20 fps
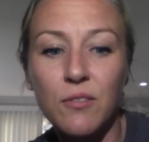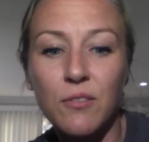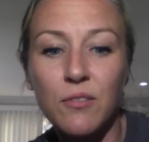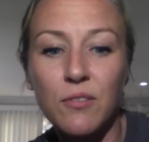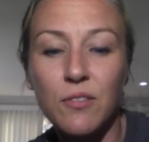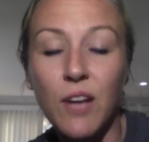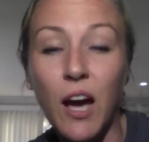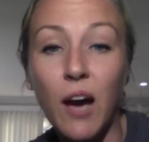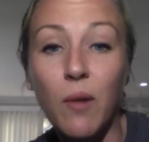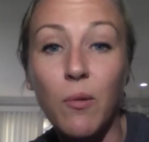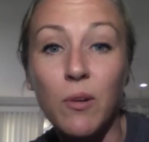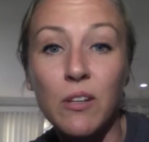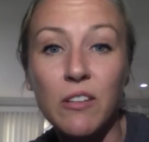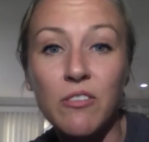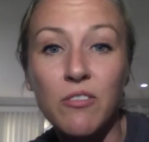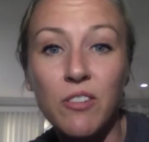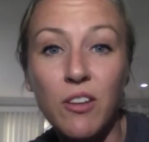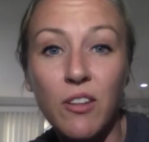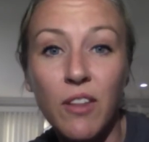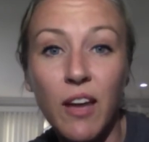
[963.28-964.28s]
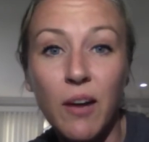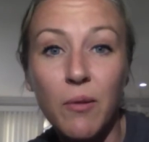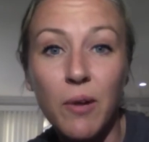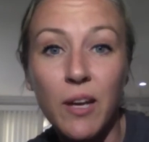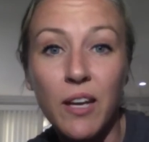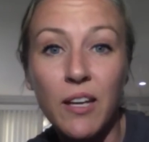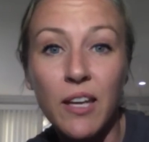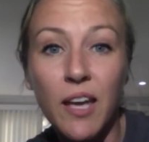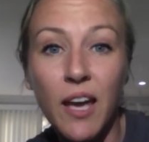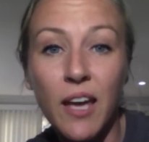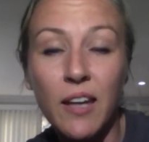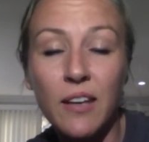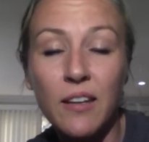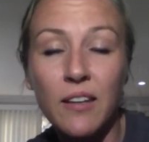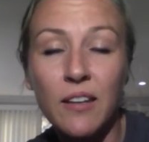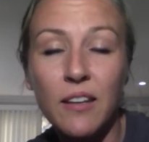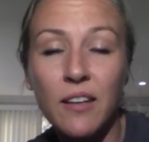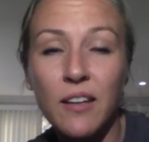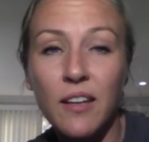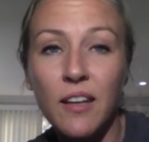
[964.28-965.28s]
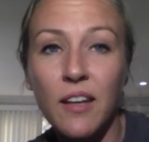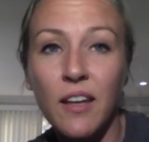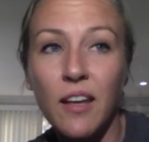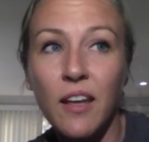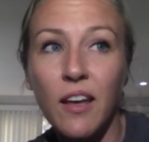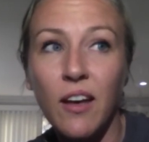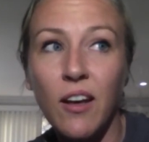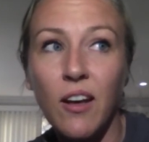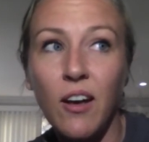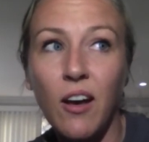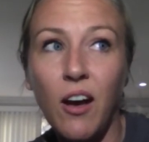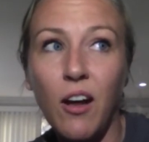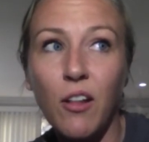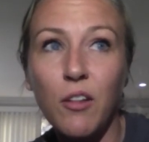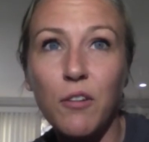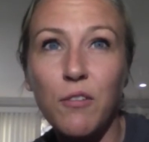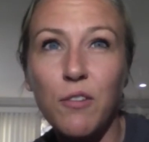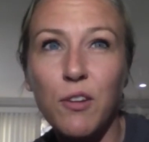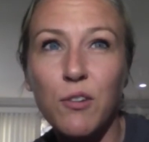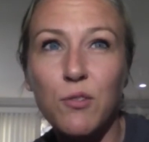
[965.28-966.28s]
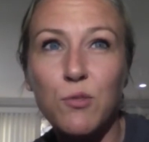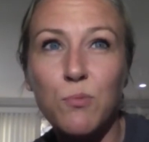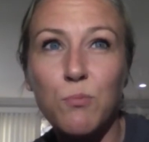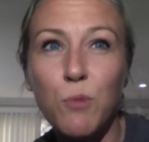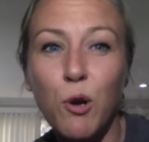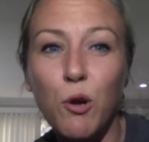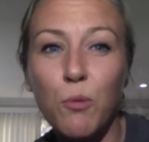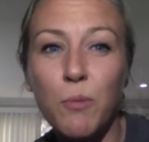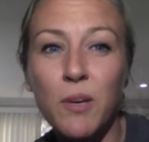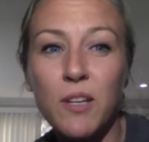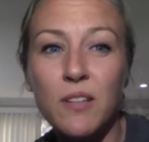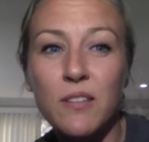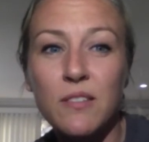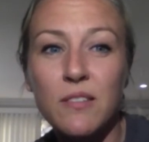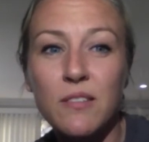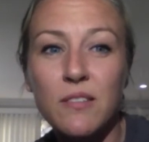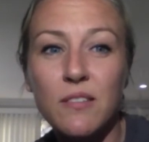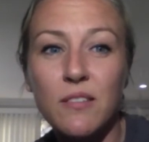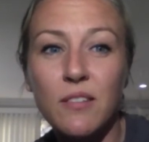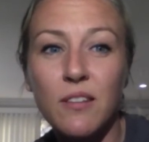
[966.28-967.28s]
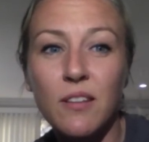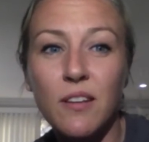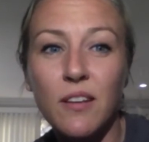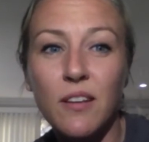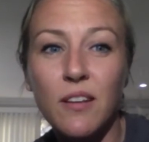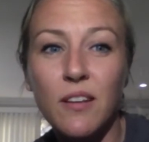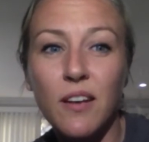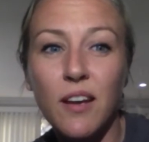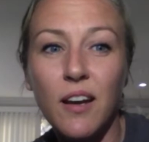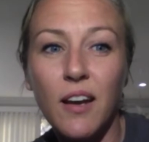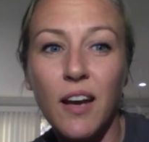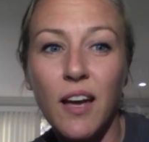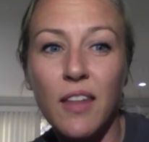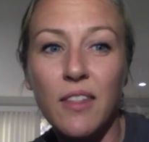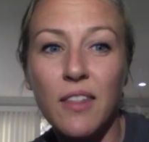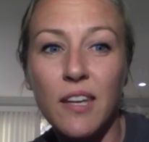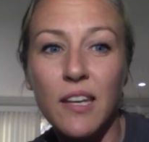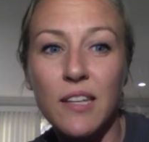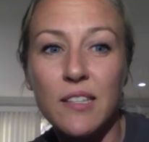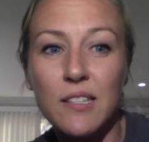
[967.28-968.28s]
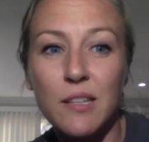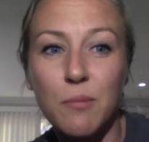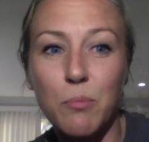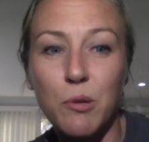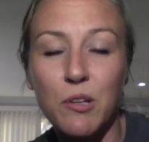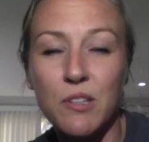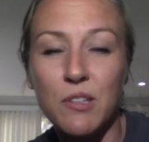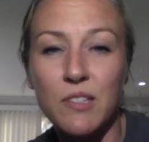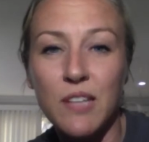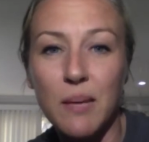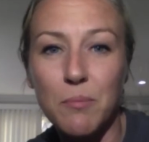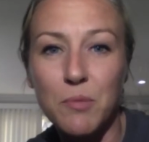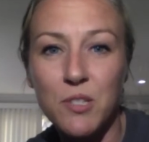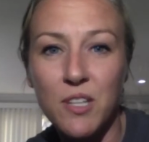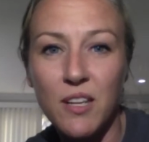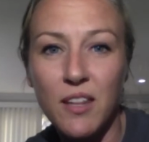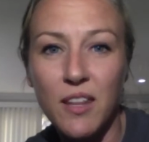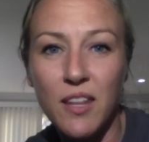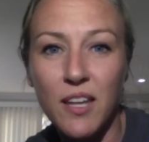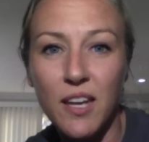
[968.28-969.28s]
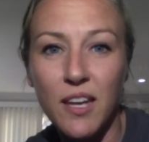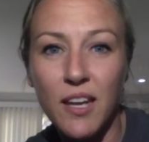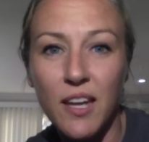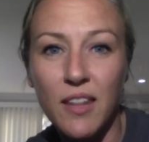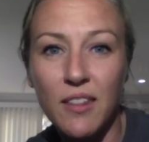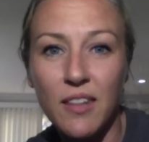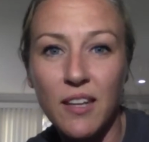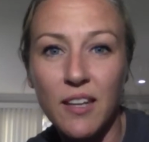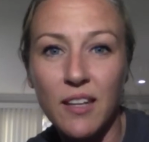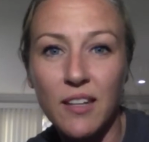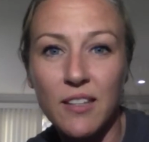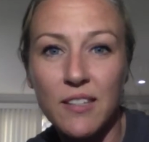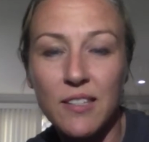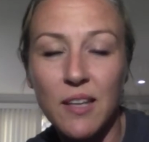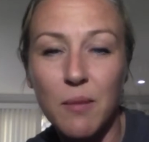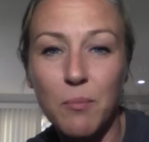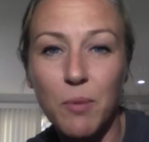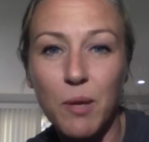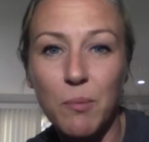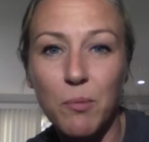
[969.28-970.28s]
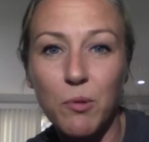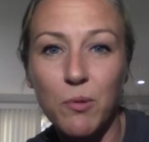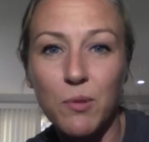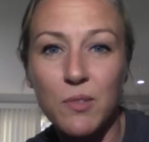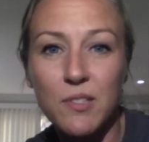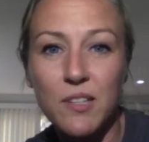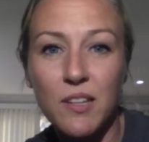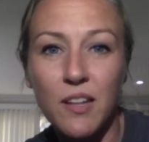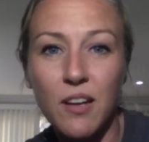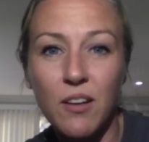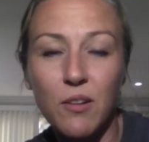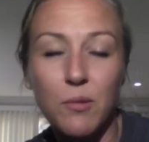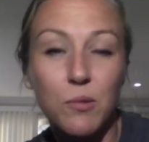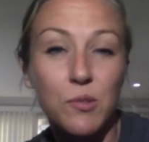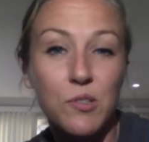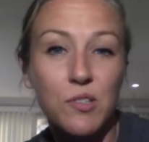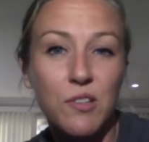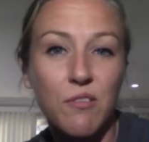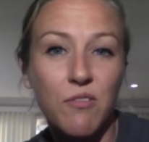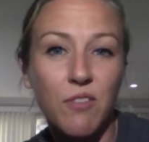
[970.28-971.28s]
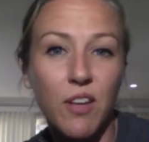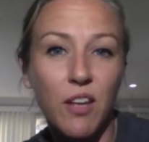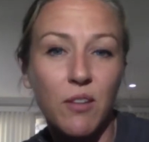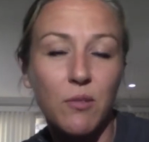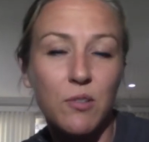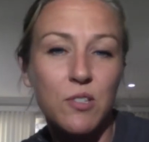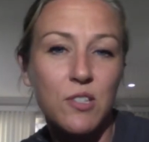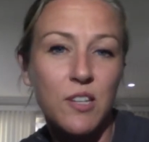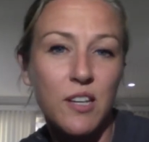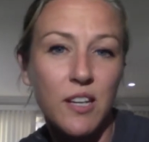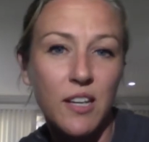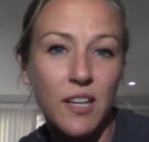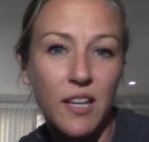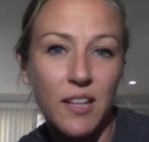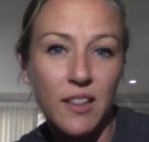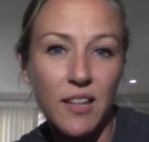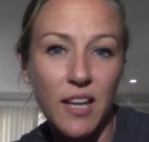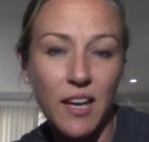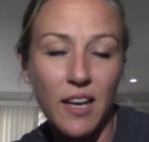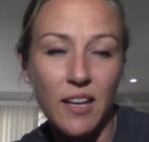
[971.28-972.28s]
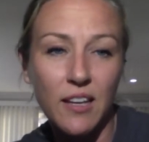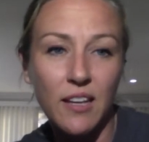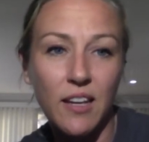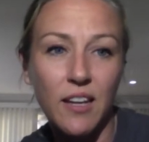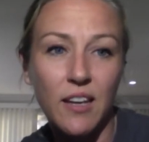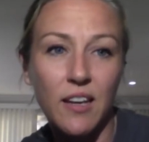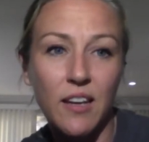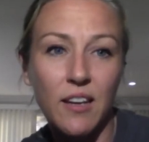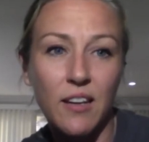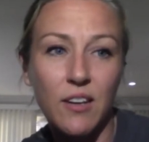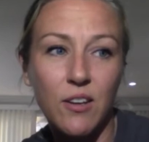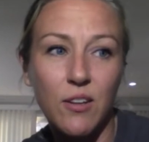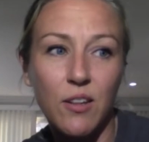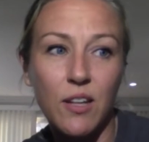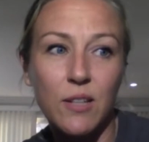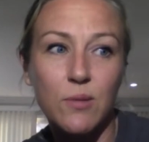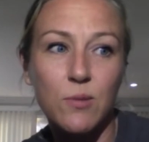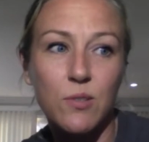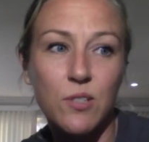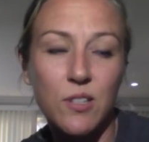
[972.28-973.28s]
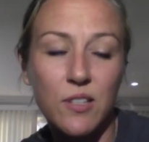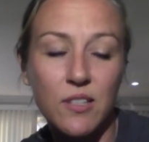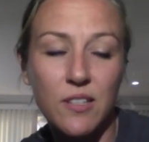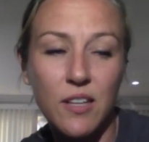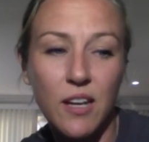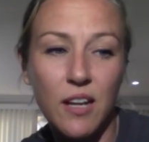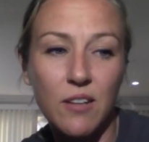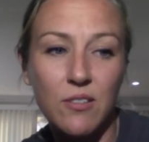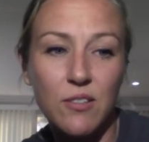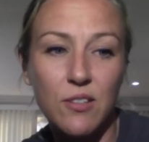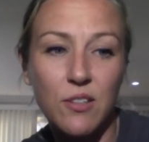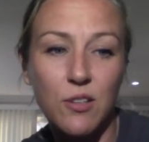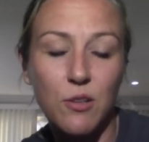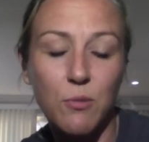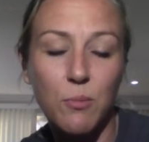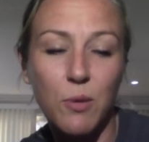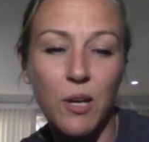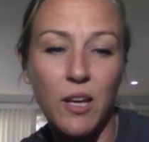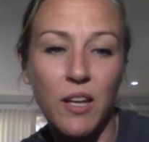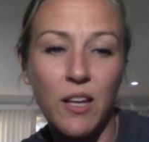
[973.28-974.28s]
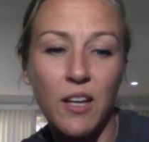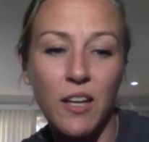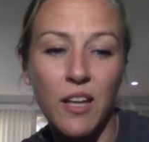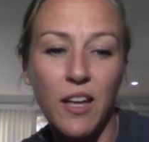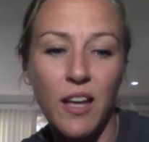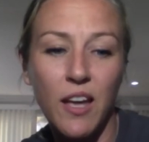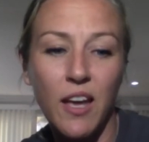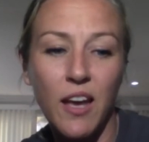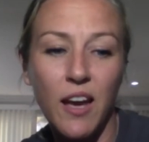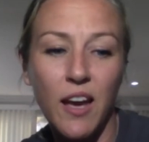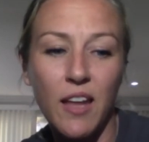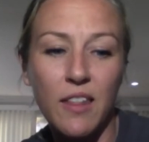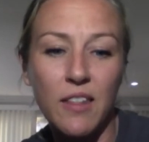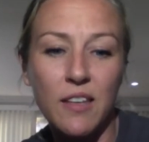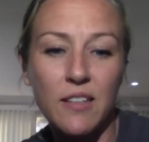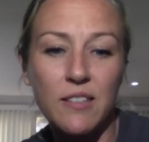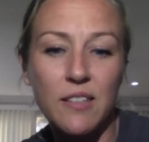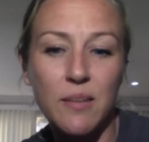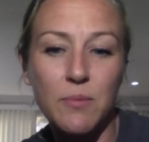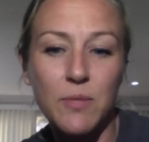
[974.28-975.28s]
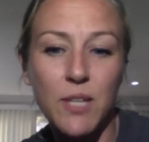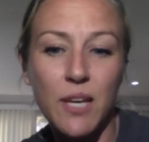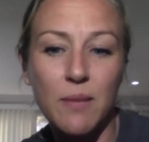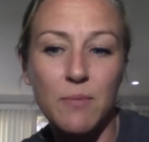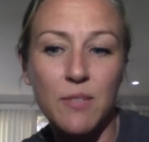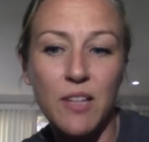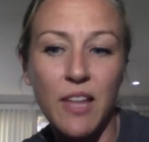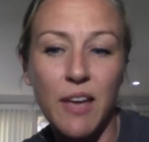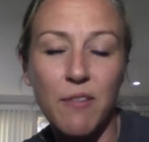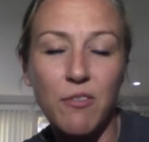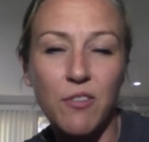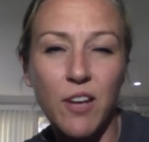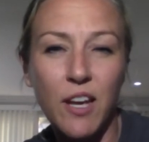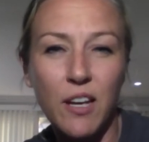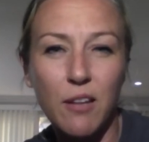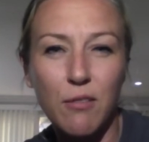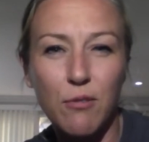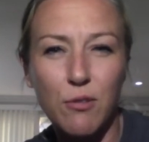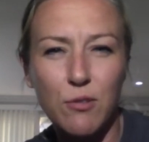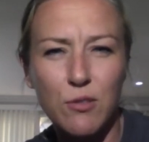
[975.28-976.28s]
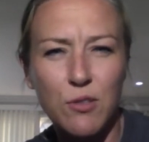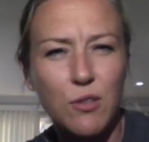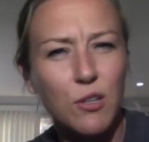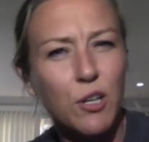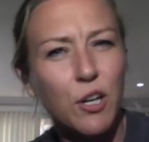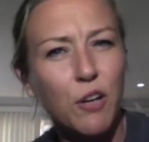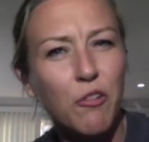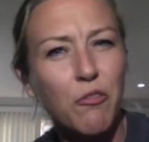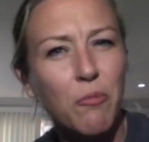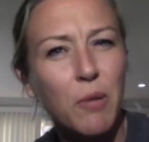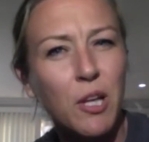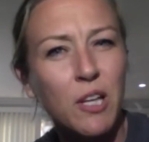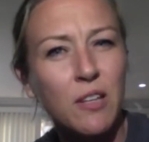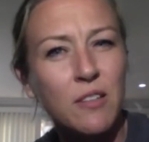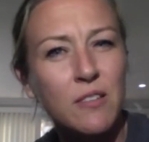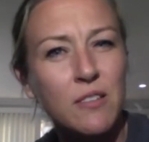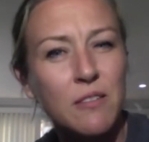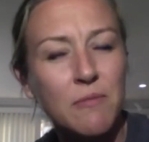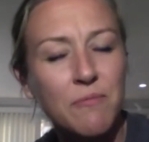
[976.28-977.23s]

not want to feel that way again. All of those moments, I think it's a perception thing. I think some people will see that, oh, well, she failed, well, she didn't get that, and that's what she set out to do. But I think sometimes life kind of throws you curveballs,